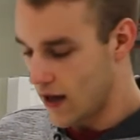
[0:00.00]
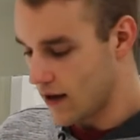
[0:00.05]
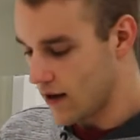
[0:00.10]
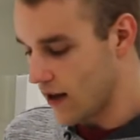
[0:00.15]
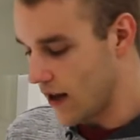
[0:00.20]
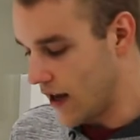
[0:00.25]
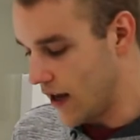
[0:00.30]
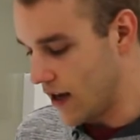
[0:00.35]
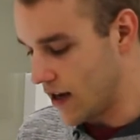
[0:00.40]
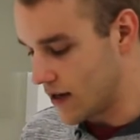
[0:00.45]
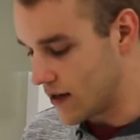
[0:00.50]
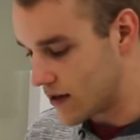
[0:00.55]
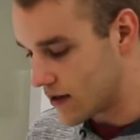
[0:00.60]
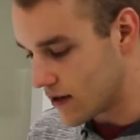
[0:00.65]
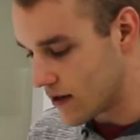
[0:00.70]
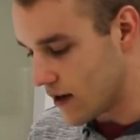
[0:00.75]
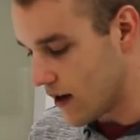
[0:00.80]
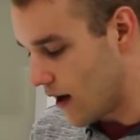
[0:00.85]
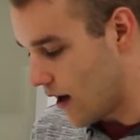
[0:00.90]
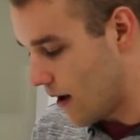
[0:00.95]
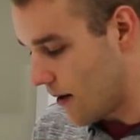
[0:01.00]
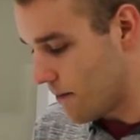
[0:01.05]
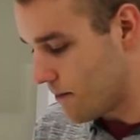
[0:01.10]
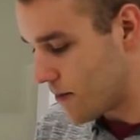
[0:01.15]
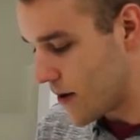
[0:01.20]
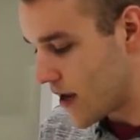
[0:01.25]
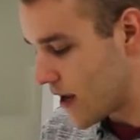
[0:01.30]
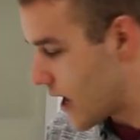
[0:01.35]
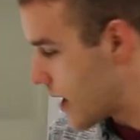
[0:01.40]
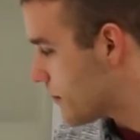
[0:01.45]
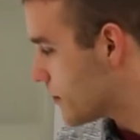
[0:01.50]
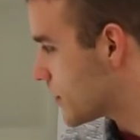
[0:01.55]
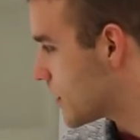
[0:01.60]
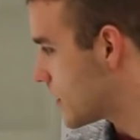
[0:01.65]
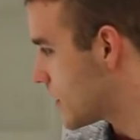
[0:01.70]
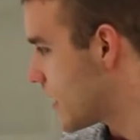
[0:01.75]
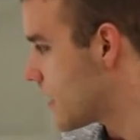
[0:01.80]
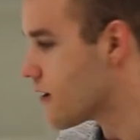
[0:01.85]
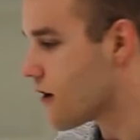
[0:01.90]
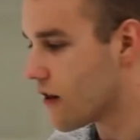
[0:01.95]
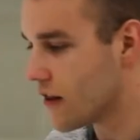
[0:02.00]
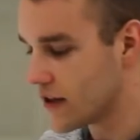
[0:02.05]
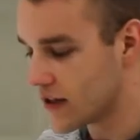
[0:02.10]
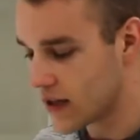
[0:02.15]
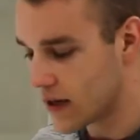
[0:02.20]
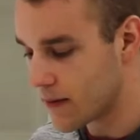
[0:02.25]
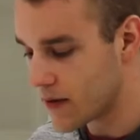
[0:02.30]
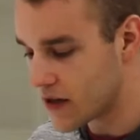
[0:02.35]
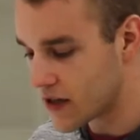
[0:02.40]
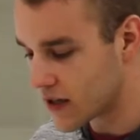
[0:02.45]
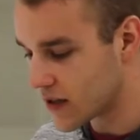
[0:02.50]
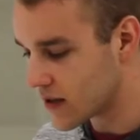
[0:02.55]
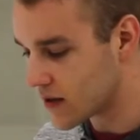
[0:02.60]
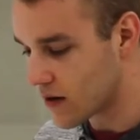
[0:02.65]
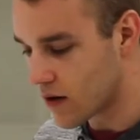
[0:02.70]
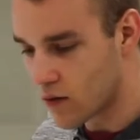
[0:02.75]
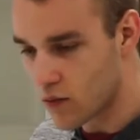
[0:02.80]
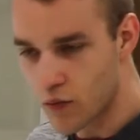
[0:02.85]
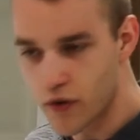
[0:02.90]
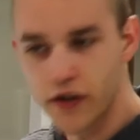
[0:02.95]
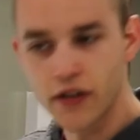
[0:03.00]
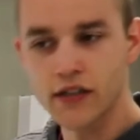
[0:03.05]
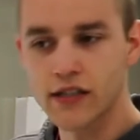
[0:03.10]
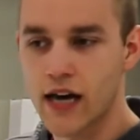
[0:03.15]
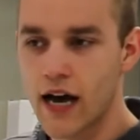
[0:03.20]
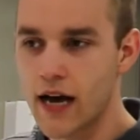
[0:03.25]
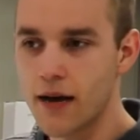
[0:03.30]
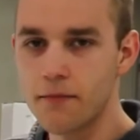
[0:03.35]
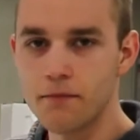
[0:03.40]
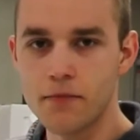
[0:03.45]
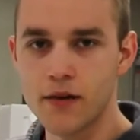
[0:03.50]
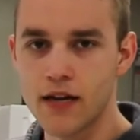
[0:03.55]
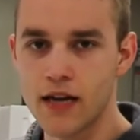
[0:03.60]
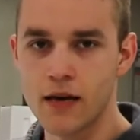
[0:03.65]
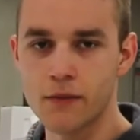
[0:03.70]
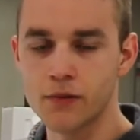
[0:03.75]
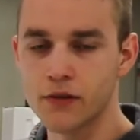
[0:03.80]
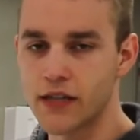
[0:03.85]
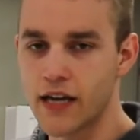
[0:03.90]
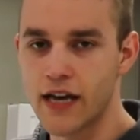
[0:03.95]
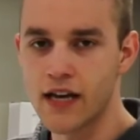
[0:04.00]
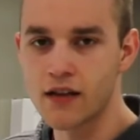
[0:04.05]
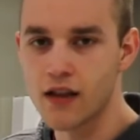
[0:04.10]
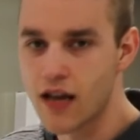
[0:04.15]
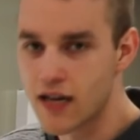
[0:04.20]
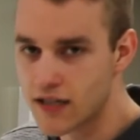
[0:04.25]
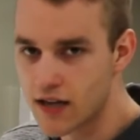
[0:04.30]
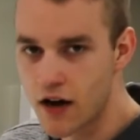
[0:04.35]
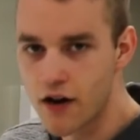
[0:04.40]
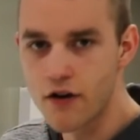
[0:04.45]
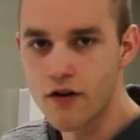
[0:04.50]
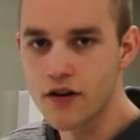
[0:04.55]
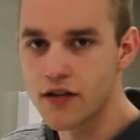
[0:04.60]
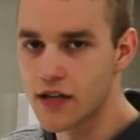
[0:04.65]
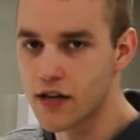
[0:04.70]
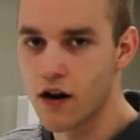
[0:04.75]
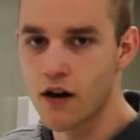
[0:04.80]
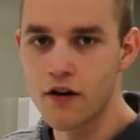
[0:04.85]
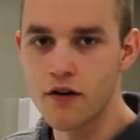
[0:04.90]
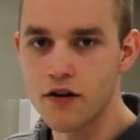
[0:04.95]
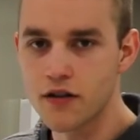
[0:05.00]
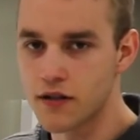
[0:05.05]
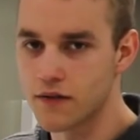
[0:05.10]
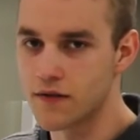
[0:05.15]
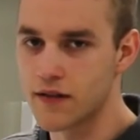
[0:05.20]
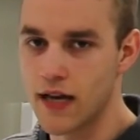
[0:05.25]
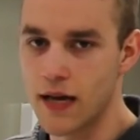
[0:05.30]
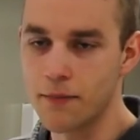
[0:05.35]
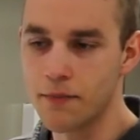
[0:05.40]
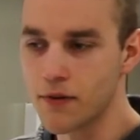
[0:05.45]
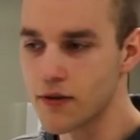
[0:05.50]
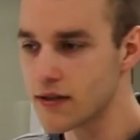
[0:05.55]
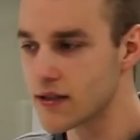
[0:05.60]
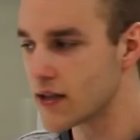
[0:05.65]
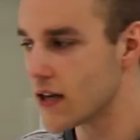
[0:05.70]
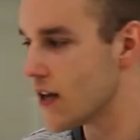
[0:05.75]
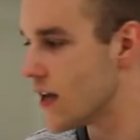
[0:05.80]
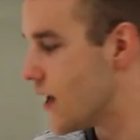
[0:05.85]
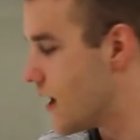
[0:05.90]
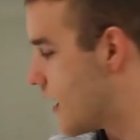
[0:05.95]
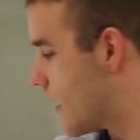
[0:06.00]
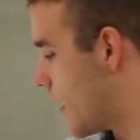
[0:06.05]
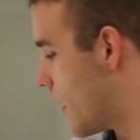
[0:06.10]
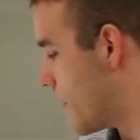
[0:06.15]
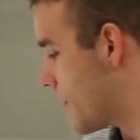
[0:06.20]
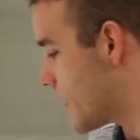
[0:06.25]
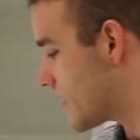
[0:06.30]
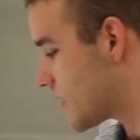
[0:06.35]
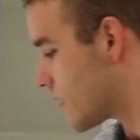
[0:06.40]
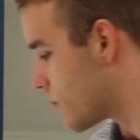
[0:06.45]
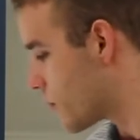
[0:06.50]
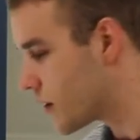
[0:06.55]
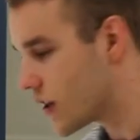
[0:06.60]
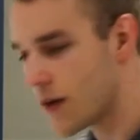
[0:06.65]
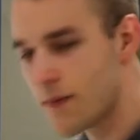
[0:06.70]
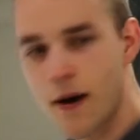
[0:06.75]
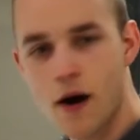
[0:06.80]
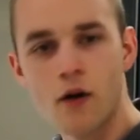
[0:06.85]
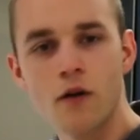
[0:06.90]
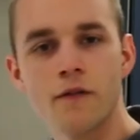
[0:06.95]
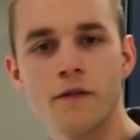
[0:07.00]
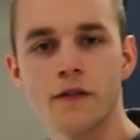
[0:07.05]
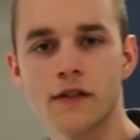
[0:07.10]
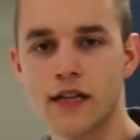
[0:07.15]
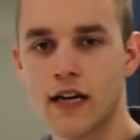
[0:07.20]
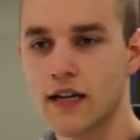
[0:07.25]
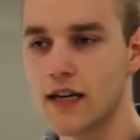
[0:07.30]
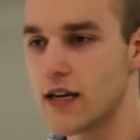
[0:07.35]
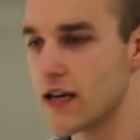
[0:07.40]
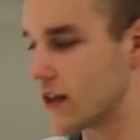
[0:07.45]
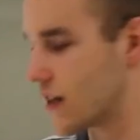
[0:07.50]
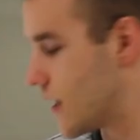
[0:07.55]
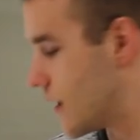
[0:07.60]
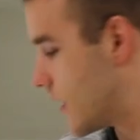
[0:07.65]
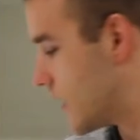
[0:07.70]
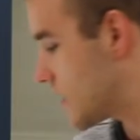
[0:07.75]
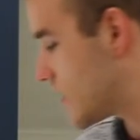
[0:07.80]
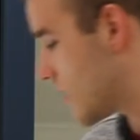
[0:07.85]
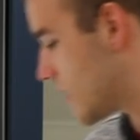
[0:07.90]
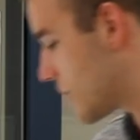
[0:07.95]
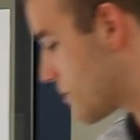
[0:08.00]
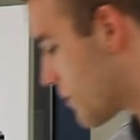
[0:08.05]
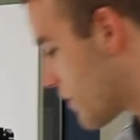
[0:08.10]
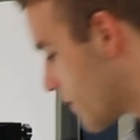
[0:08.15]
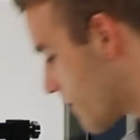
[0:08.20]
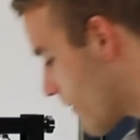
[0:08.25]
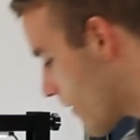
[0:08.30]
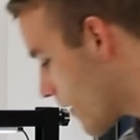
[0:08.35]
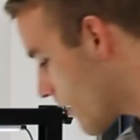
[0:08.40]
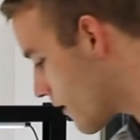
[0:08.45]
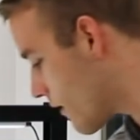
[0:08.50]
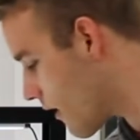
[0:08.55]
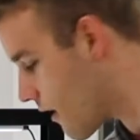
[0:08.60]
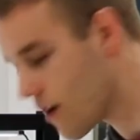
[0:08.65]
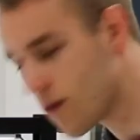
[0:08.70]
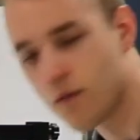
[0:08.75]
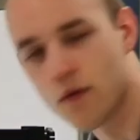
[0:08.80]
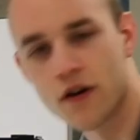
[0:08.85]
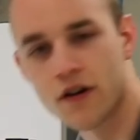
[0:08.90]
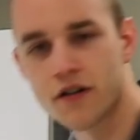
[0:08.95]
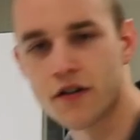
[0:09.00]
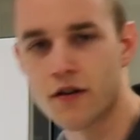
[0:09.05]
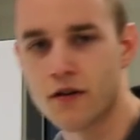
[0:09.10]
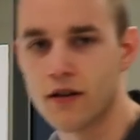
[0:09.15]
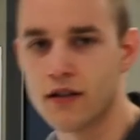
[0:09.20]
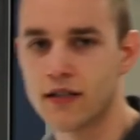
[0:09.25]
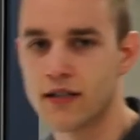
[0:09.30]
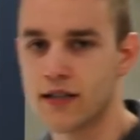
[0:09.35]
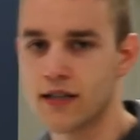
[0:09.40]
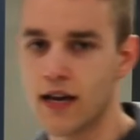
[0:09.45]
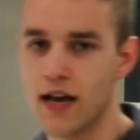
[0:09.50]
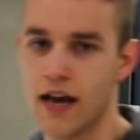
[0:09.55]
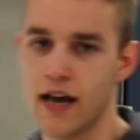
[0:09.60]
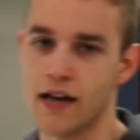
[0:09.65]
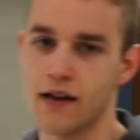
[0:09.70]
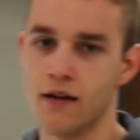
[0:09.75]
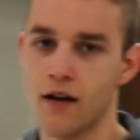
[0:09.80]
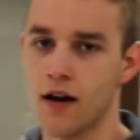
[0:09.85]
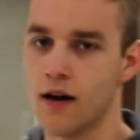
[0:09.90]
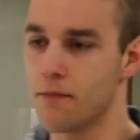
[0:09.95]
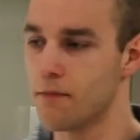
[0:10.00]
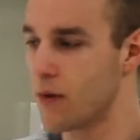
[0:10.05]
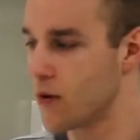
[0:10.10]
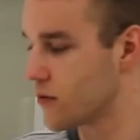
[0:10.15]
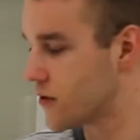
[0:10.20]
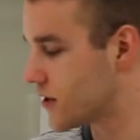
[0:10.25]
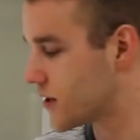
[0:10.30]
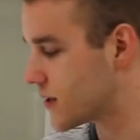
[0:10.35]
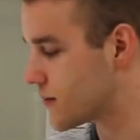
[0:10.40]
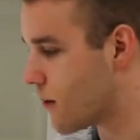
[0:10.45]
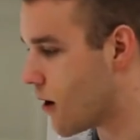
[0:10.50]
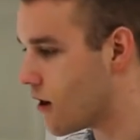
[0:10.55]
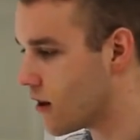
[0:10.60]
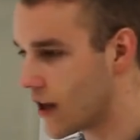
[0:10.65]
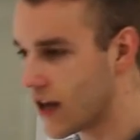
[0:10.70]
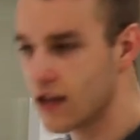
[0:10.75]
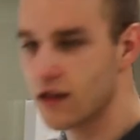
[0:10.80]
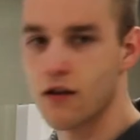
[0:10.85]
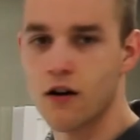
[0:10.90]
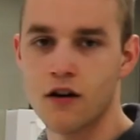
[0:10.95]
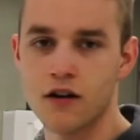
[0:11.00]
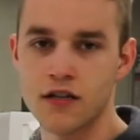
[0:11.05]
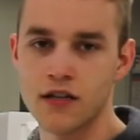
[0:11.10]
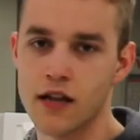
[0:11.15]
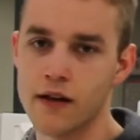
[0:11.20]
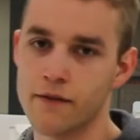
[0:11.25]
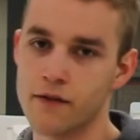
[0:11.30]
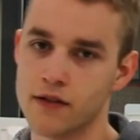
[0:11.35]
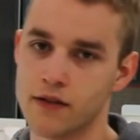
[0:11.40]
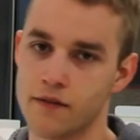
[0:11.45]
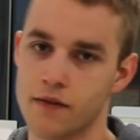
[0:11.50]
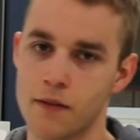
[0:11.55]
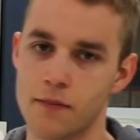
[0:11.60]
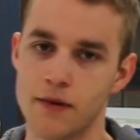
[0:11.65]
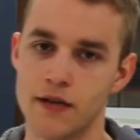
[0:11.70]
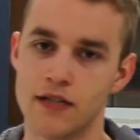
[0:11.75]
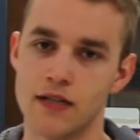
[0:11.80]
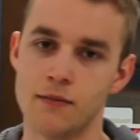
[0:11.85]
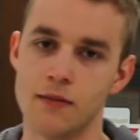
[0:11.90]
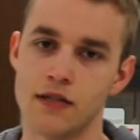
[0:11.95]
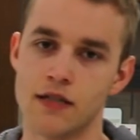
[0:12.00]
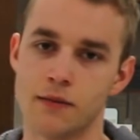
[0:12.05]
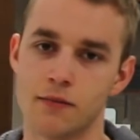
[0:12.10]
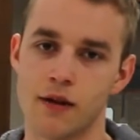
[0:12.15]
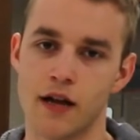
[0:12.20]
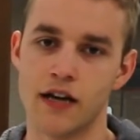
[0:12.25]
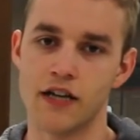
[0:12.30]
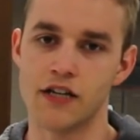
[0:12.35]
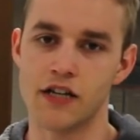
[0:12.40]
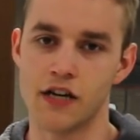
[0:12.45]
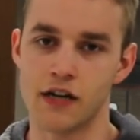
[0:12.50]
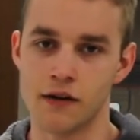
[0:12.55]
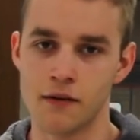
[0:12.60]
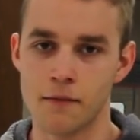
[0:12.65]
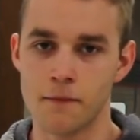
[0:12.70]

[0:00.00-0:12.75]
And being able to take all these images real time, being able to analyze hundreds and hundreds of samples, that's a really powerful technique that lets us provide hardware assurance at both small and large levels of the PCB supply chain.